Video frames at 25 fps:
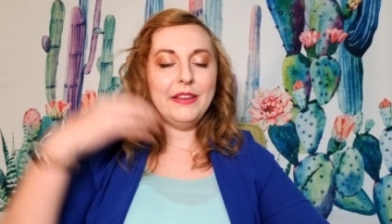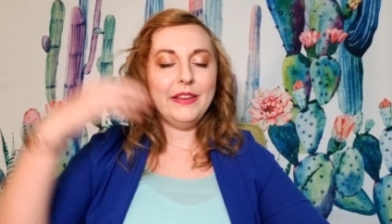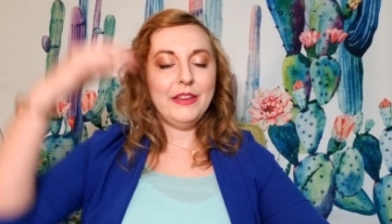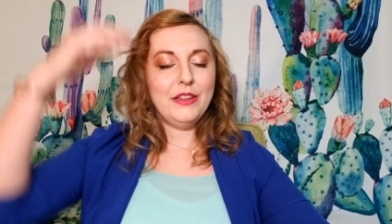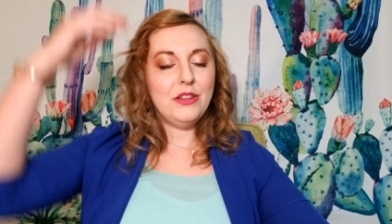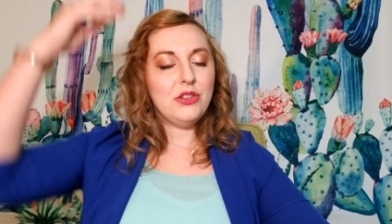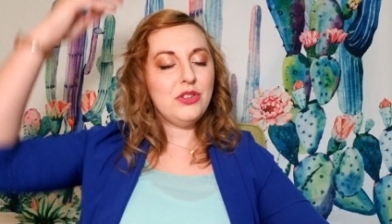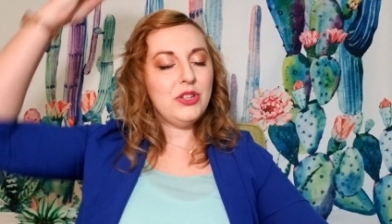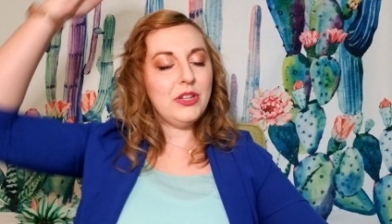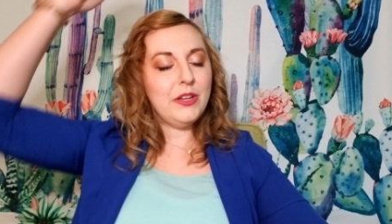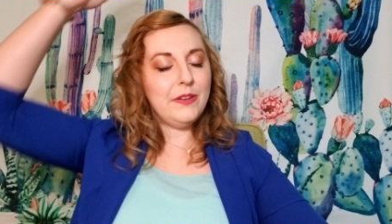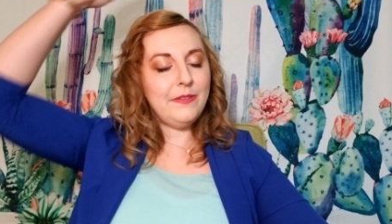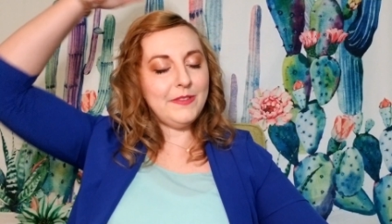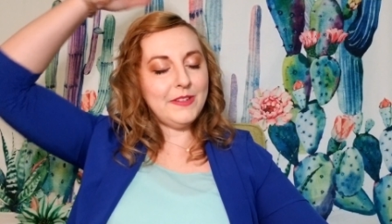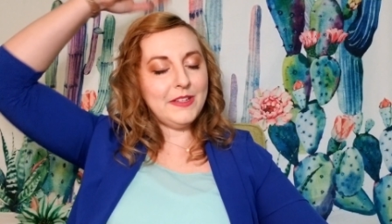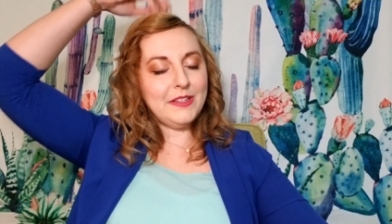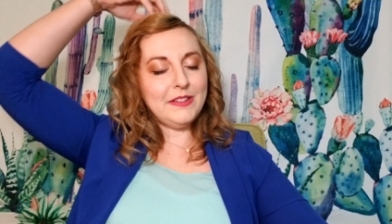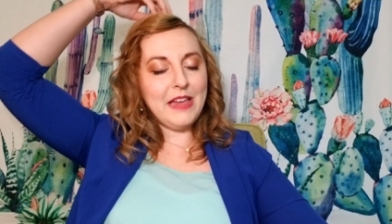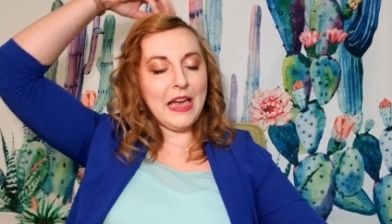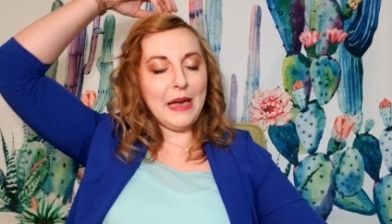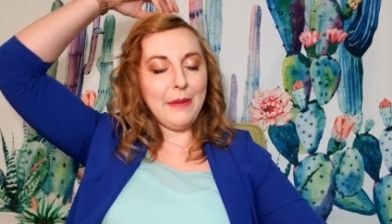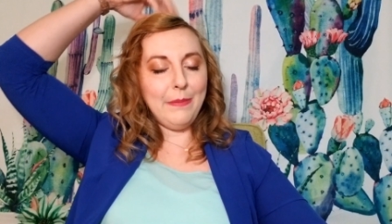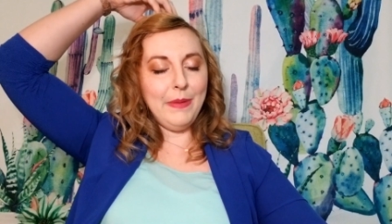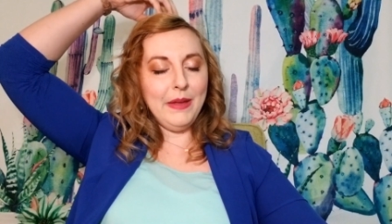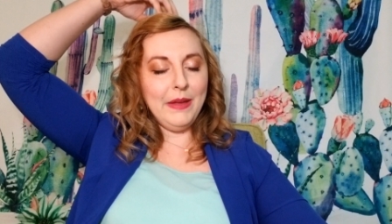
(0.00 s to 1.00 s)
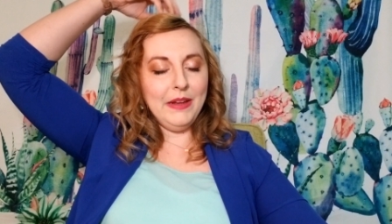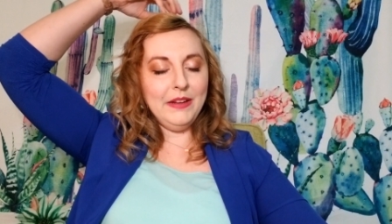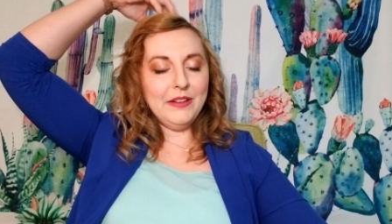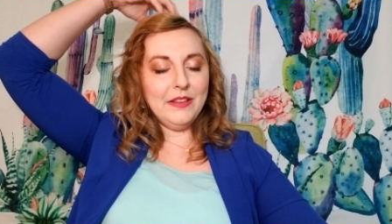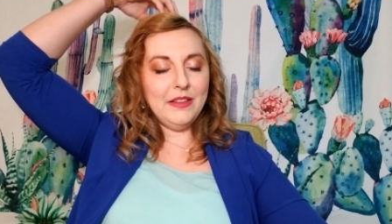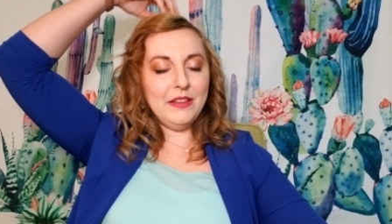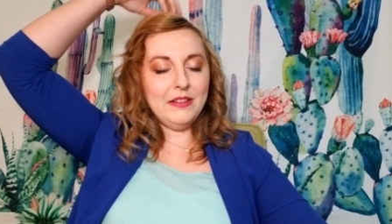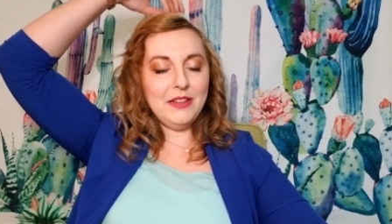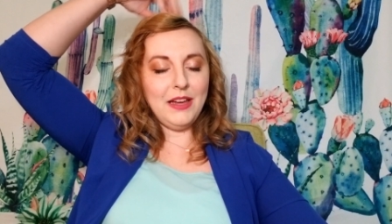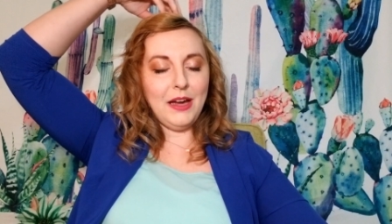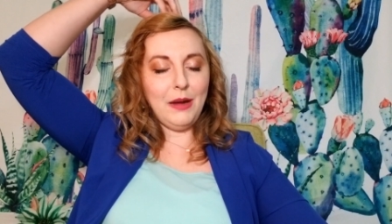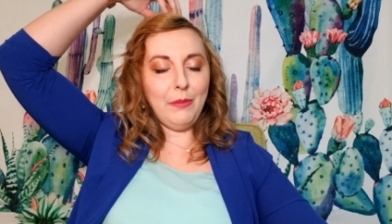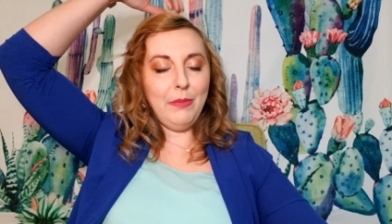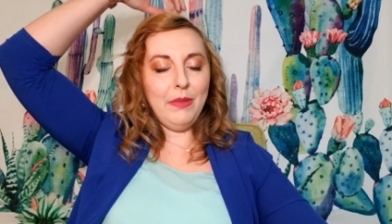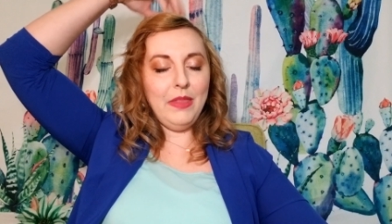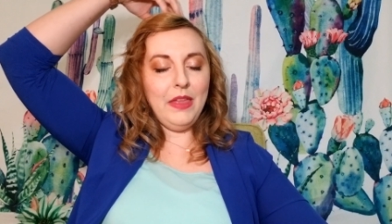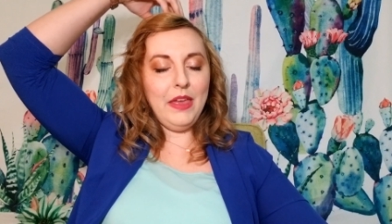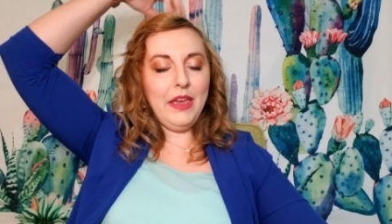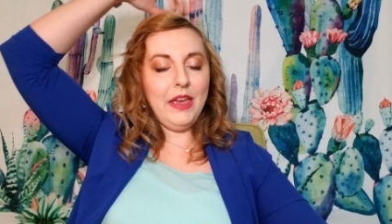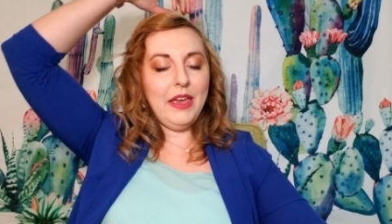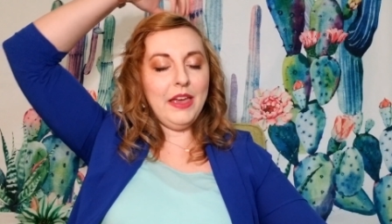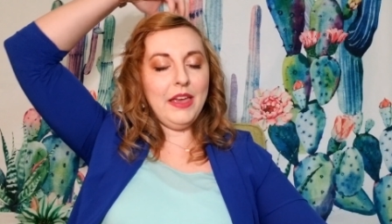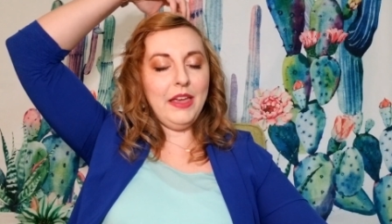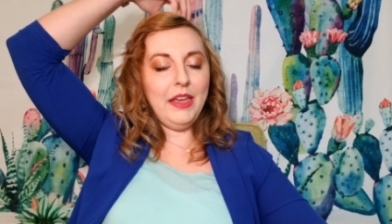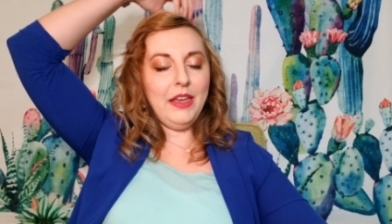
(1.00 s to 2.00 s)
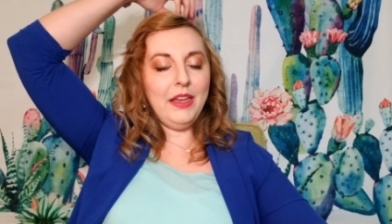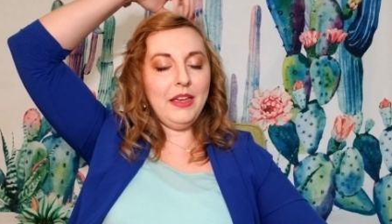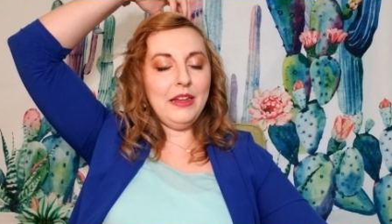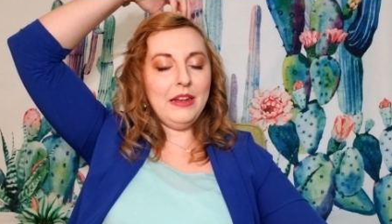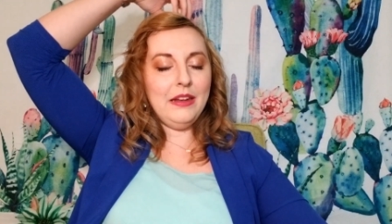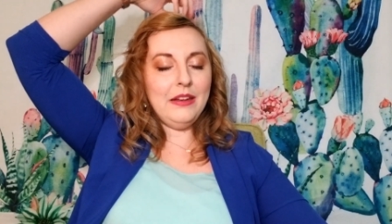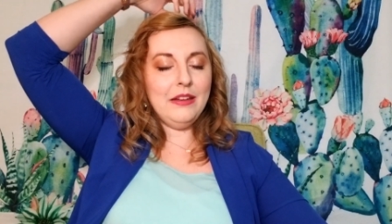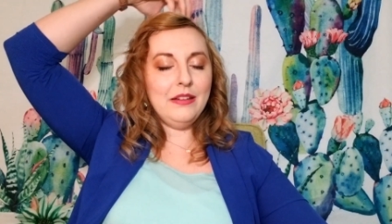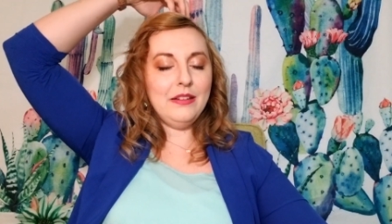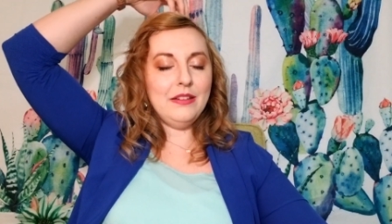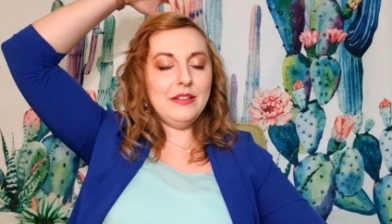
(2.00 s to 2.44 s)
Shift to tapping to the top of the head.